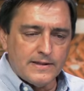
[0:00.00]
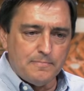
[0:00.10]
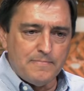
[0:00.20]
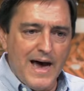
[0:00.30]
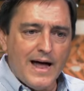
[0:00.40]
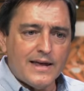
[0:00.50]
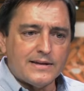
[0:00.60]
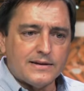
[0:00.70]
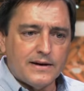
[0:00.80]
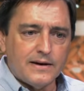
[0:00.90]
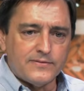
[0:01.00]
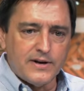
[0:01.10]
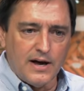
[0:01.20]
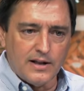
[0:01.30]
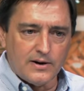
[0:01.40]
the palette of
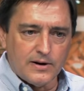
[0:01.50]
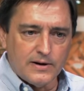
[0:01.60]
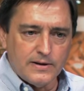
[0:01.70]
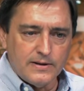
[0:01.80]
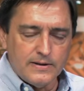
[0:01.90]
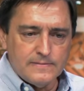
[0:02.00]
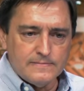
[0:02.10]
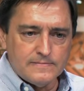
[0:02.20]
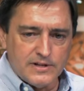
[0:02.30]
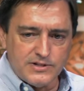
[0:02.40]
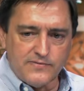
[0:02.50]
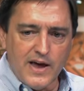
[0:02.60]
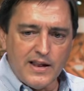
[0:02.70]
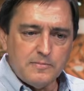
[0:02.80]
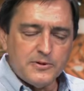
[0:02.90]
color that's
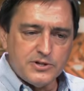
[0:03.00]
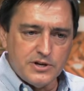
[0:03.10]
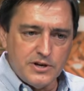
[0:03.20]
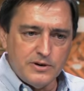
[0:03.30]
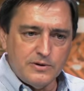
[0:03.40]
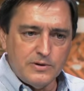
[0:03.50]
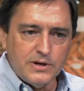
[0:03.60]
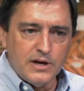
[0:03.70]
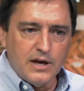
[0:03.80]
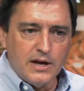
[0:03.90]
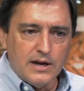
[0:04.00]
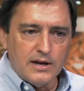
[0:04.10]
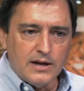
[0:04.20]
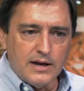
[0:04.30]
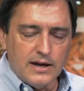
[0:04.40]
available to you
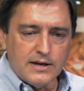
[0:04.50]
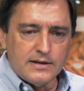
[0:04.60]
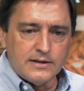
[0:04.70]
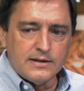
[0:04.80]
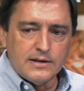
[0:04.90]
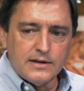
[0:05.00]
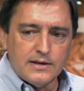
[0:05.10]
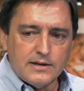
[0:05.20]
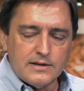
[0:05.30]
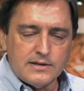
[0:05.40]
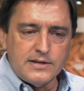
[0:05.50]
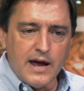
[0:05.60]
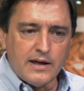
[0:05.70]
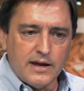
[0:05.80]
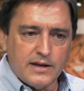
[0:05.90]
in,
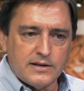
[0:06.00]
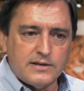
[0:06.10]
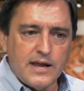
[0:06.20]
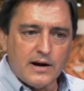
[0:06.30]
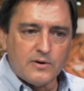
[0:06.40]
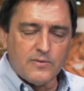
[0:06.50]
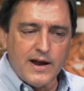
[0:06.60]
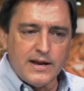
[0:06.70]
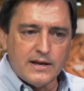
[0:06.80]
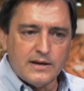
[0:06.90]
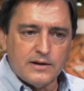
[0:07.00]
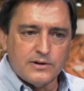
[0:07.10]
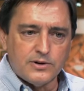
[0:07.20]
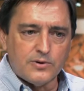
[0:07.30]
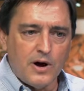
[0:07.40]
de in decorating
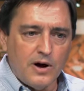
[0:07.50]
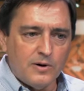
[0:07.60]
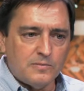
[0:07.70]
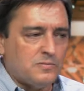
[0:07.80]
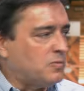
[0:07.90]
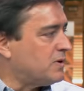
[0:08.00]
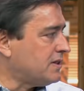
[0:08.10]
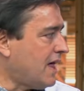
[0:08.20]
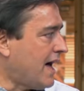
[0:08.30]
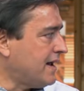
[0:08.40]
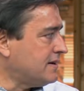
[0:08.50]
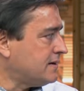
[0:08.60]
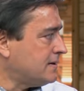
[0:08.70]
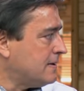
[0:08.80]
your home with light.